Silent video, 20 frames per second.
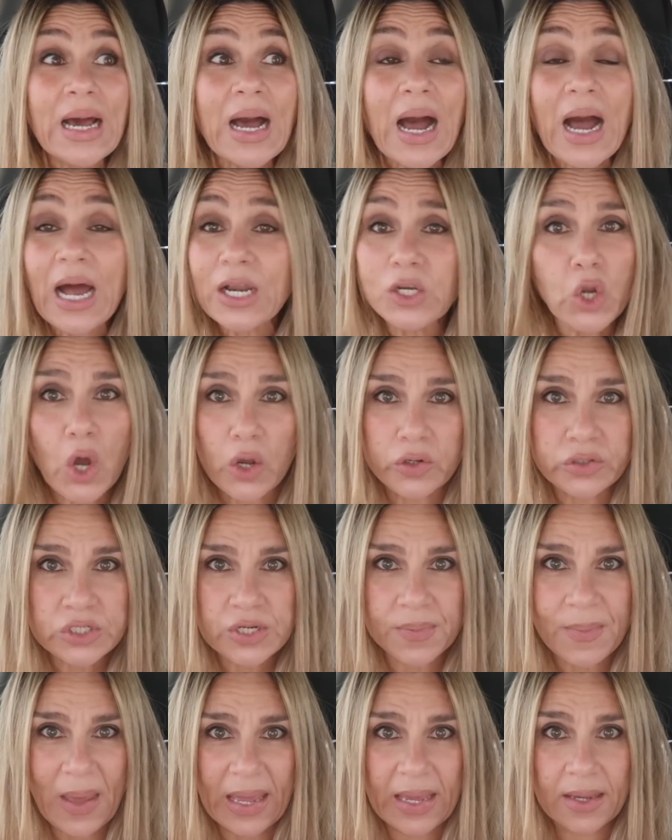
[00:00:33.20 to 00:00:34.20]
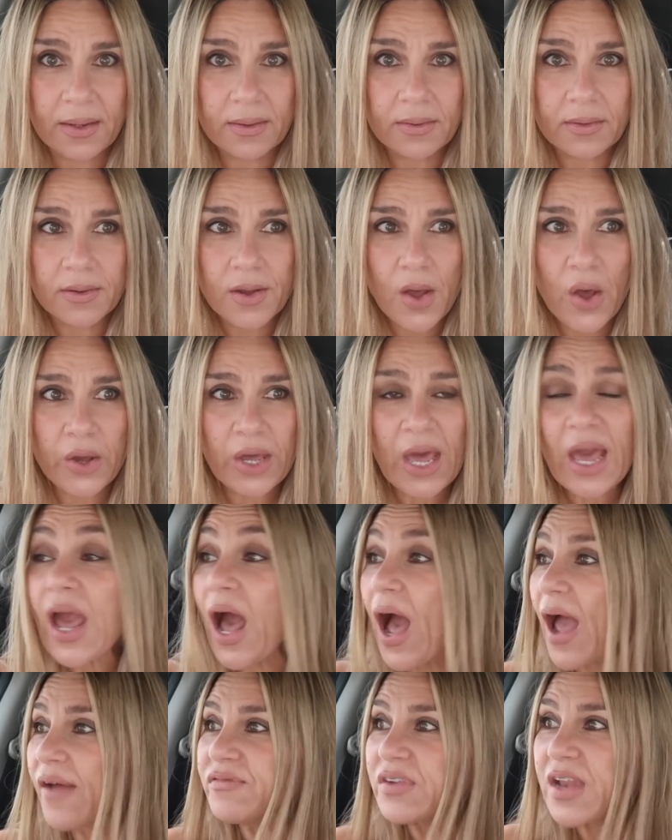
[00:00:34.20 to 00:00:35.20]
unknown to me. Okay,
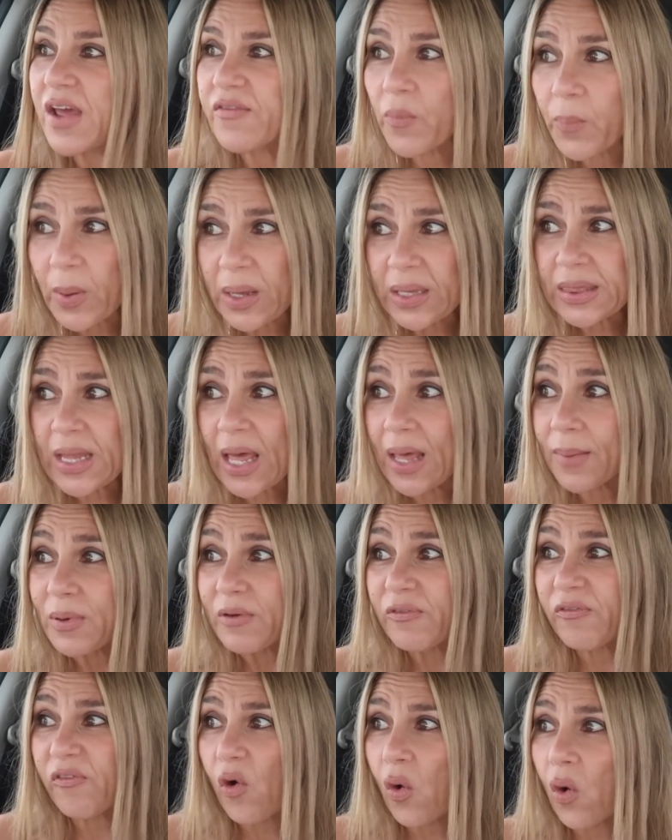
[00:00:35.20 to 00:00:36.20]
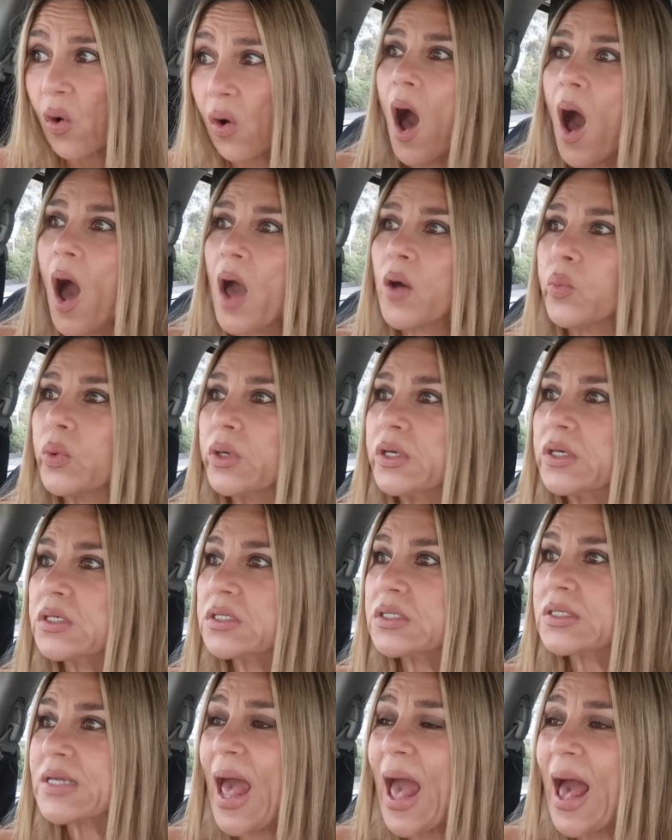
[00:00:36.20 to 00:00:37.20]
I've never been there before. I
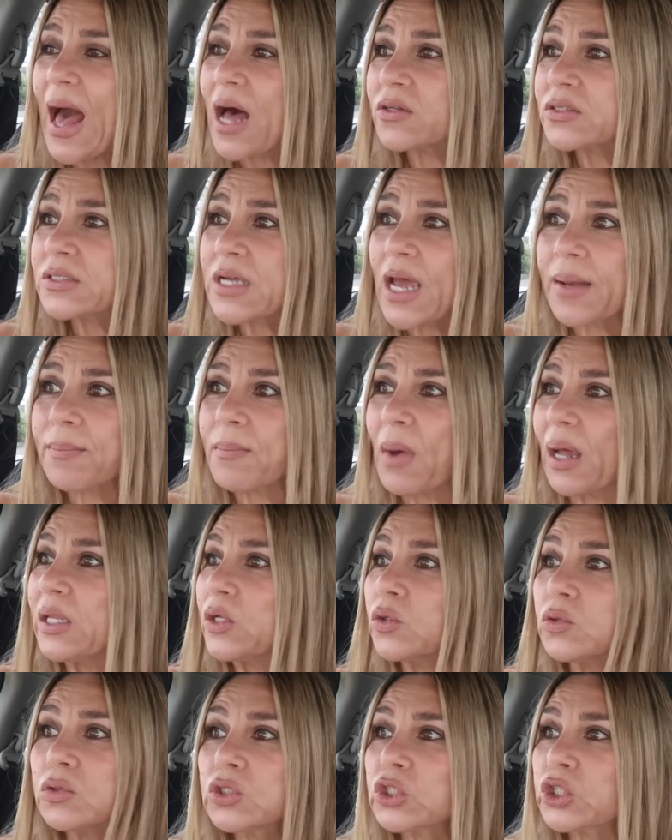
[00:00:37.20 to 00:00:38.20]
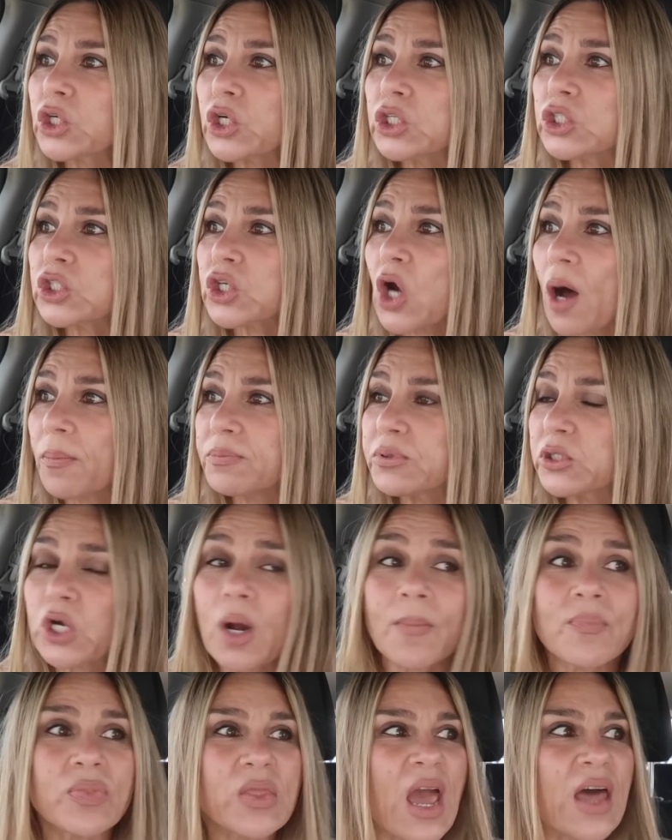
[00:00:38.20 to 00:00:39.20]
was out at my little church op
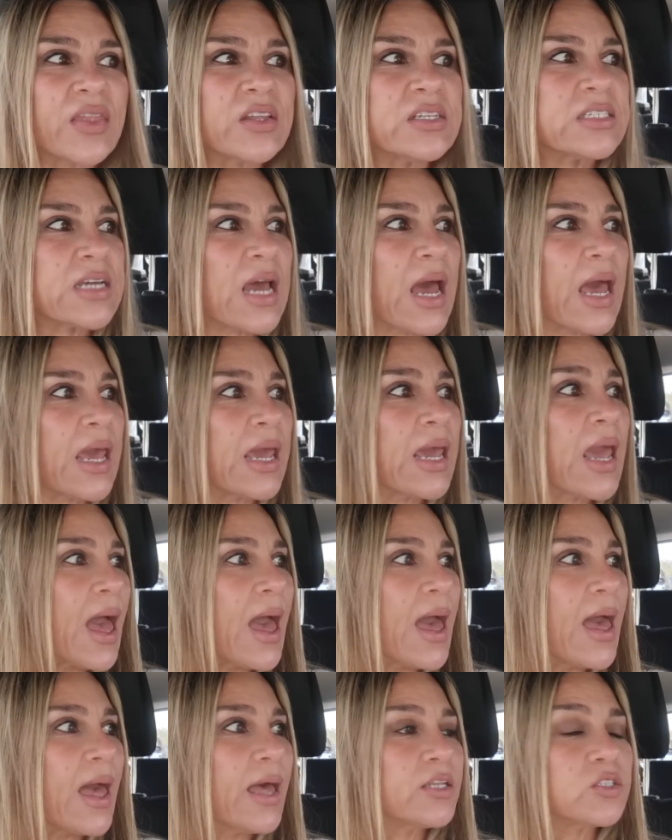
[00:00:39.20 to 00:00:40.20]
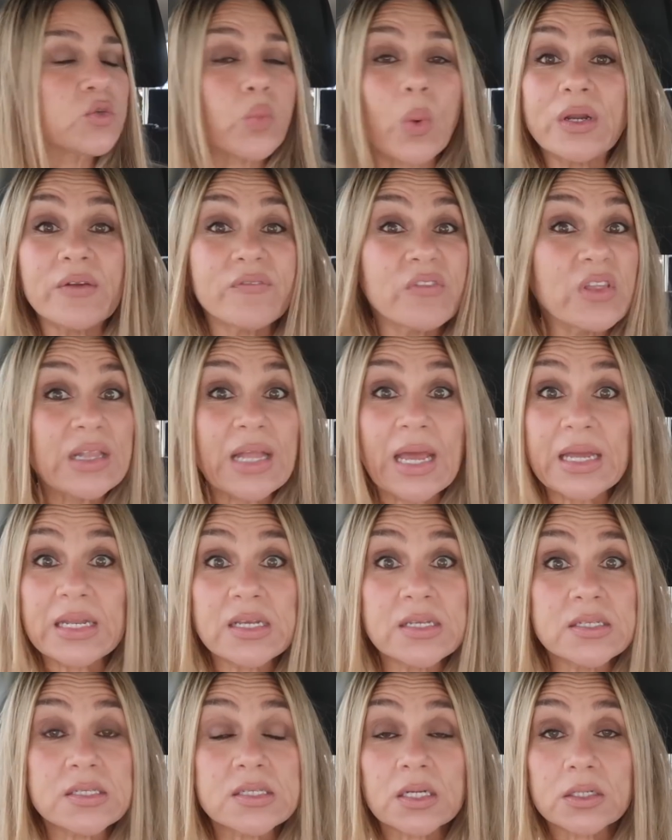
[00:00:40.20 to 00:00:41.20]
shop the other day, and one of the
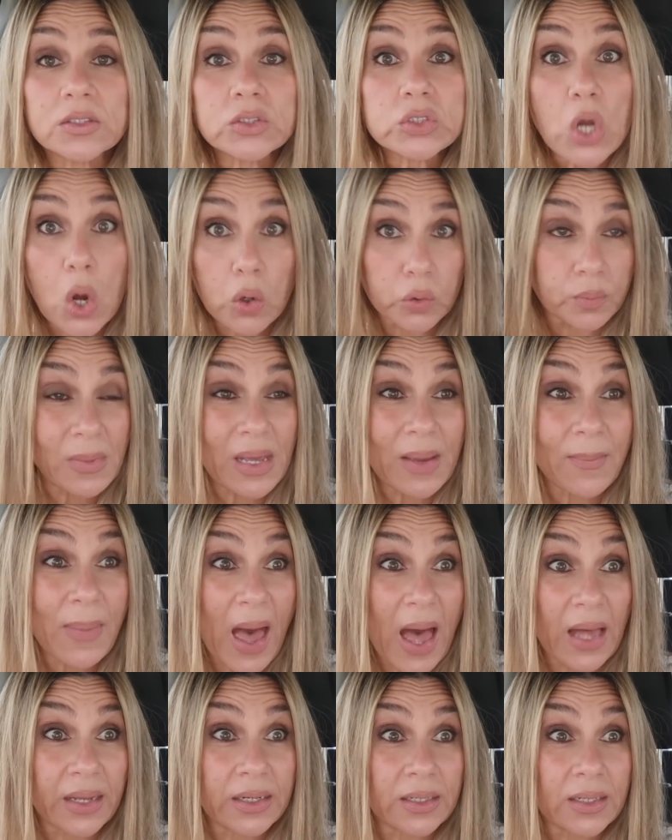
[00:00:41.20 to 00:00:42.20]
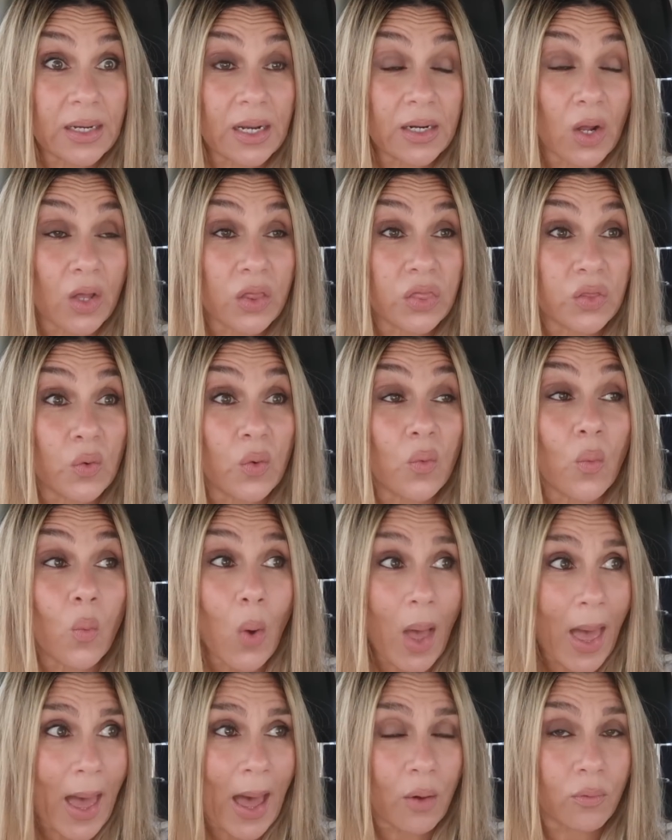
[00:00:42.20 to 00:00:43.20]
ladies told me about it, and I thought,
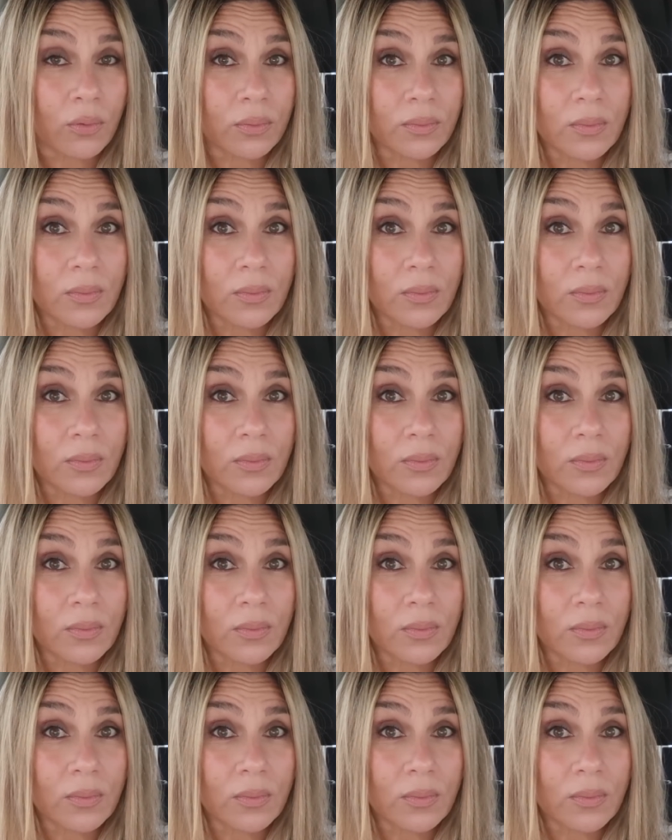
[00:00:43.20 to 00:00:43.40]
wow,